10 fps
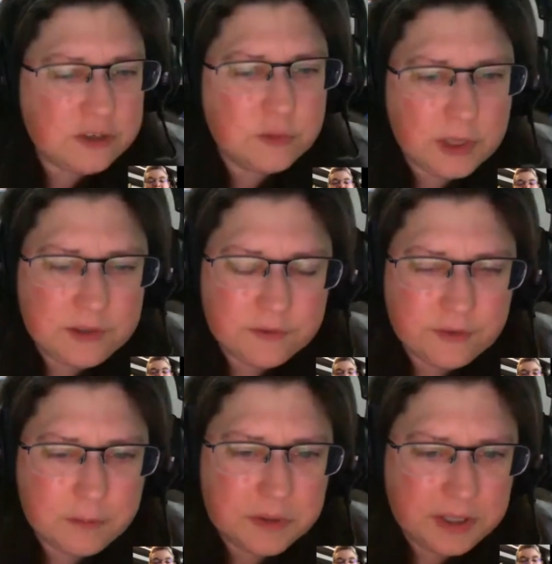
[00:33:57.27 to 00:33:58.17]
written
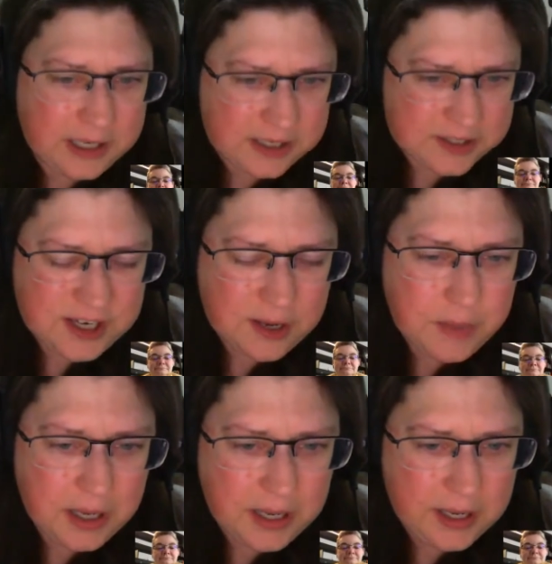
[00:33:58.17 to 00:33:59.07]
from like a
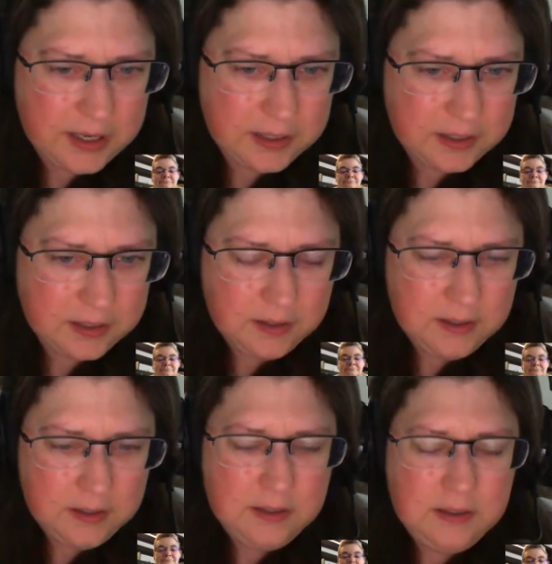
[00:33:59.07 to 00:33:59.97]

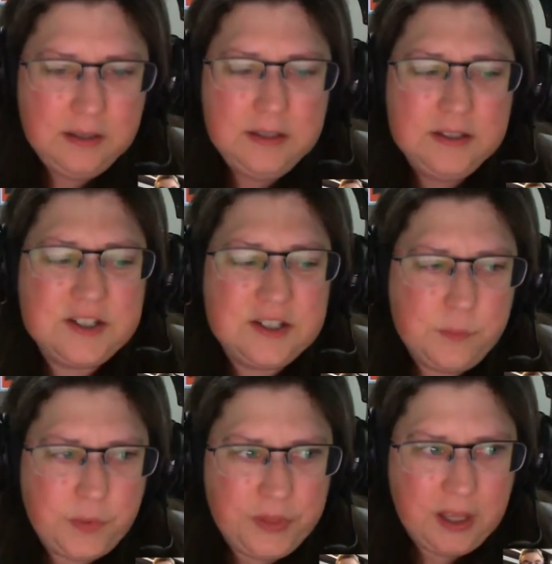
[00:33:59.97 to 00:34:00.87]

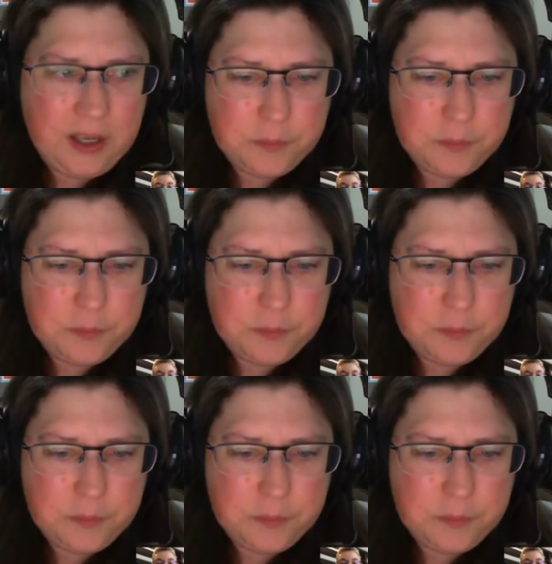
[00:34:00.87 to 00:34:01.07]
semi-sympathetic